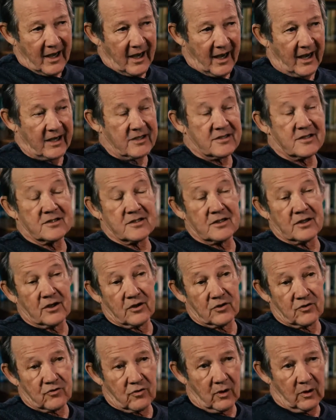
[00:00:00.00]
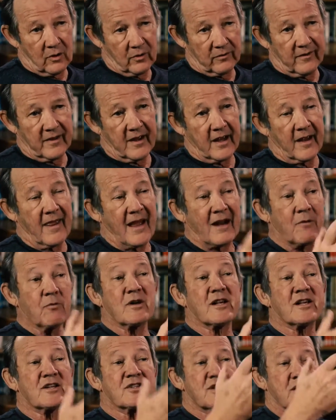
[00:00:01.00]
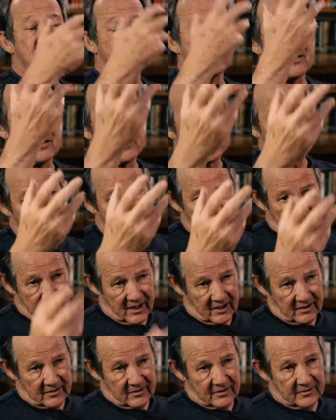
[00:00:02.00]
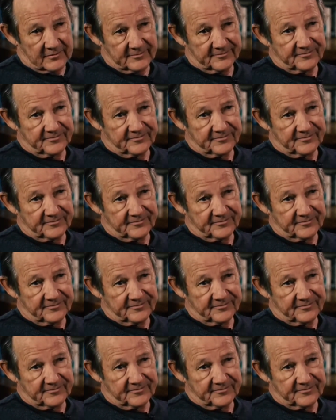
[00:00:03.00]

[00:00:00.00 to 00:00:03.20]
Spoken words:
access and control over that. And that would exist in this new sector.